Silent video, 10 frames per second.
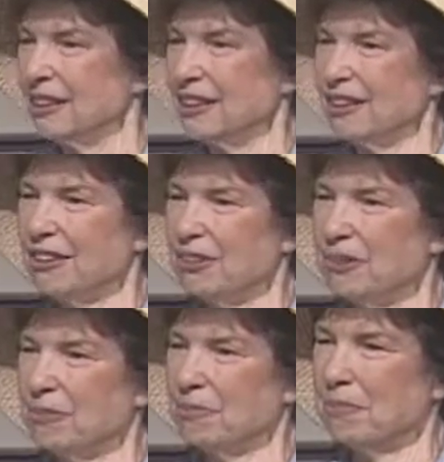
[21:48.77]

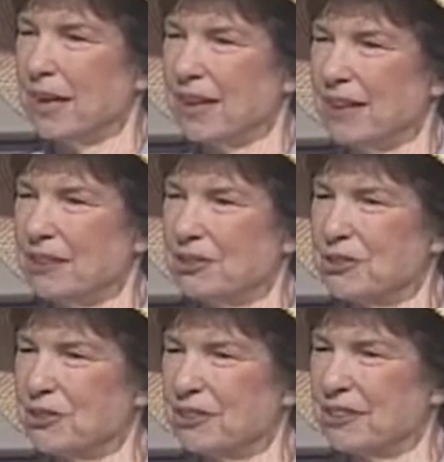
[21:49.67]
Oh my, the
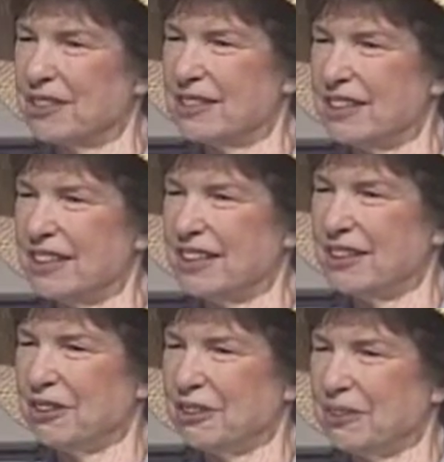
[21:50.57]
stories I
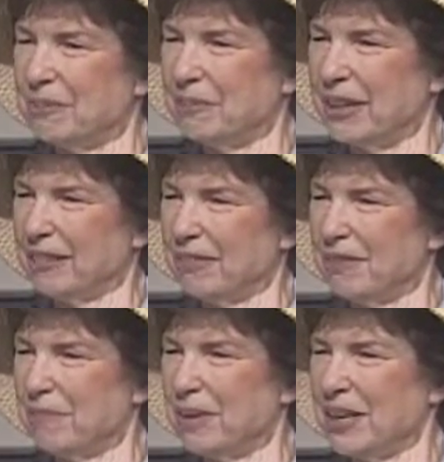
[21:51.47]
hear about
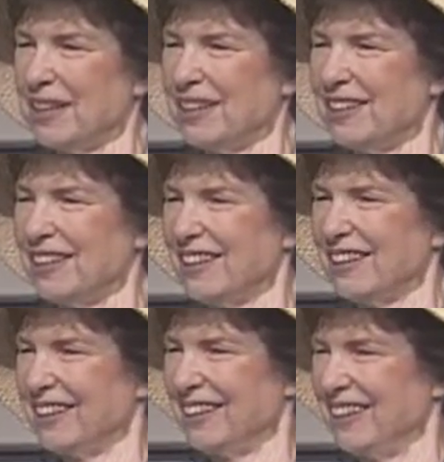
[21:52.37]
the mud
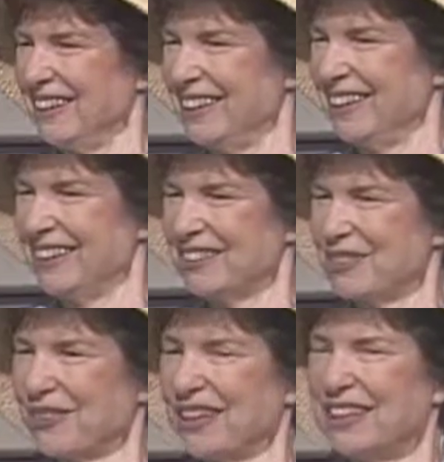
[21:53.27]
and
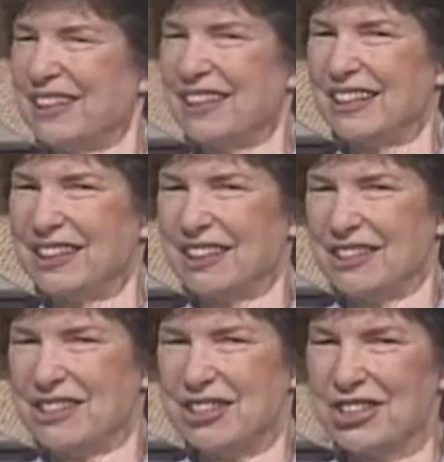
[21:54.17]
trying to get the
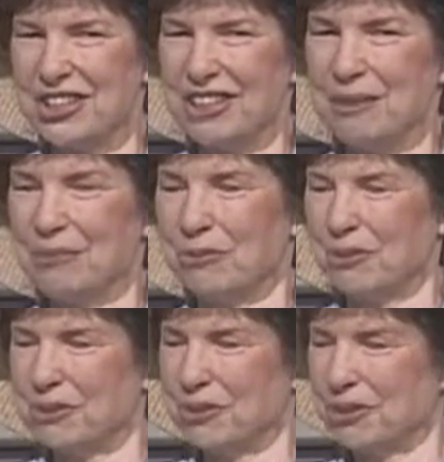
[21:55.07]
team
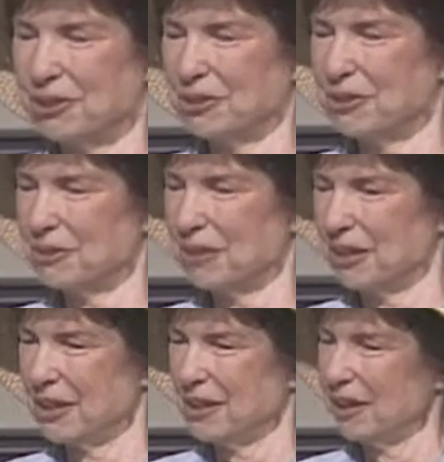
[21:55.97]
through those.
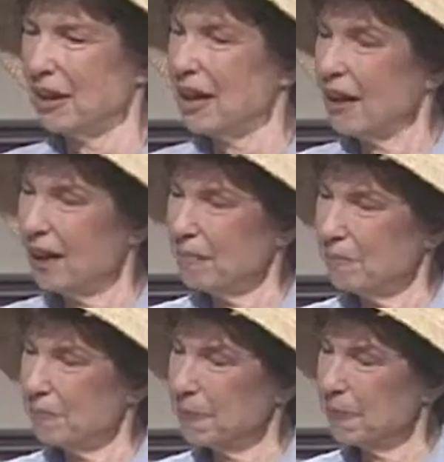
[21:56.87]

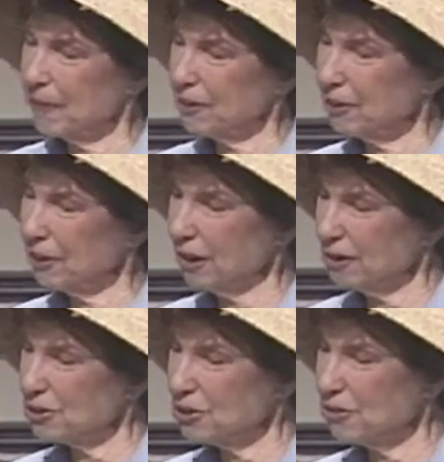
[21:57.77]
There
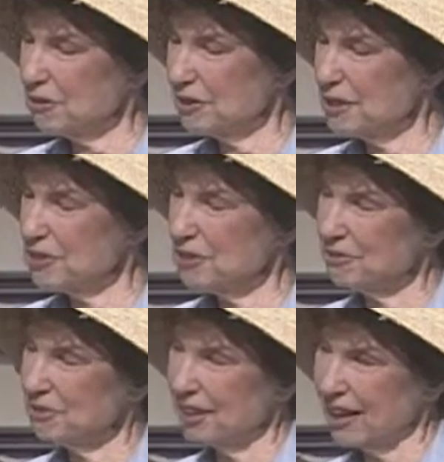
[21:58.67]
are stories,
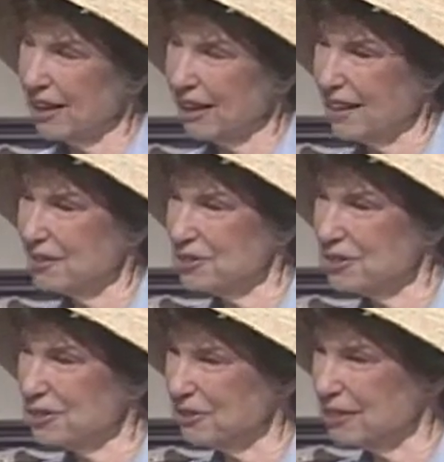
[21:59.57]
you've got other
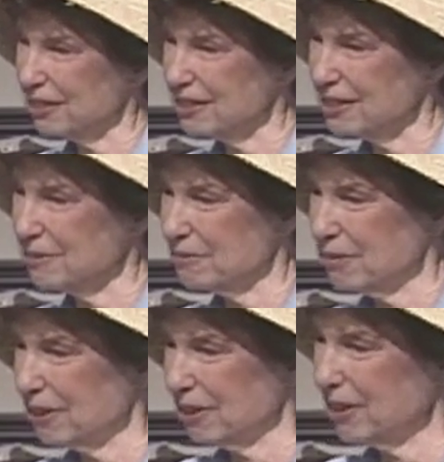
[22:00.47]
stories.
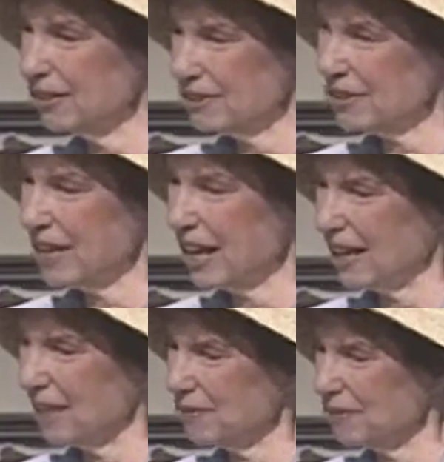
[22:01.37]
Aren't as
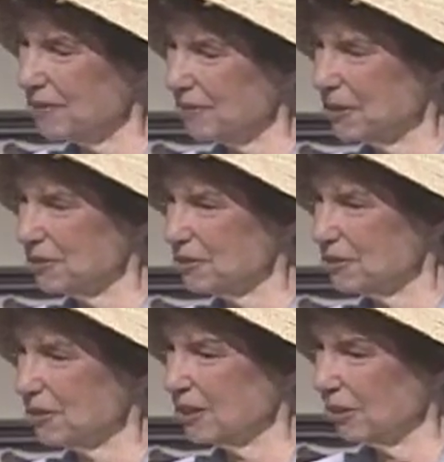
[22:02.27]
sad as the finger
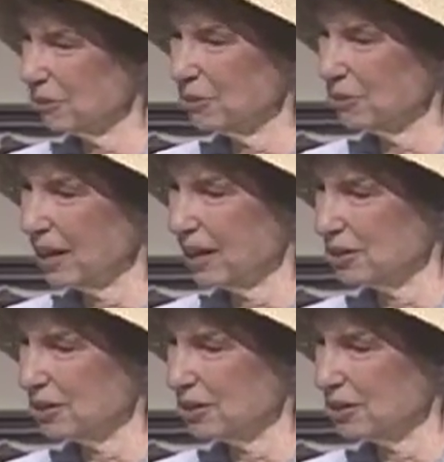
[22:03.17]
story, although that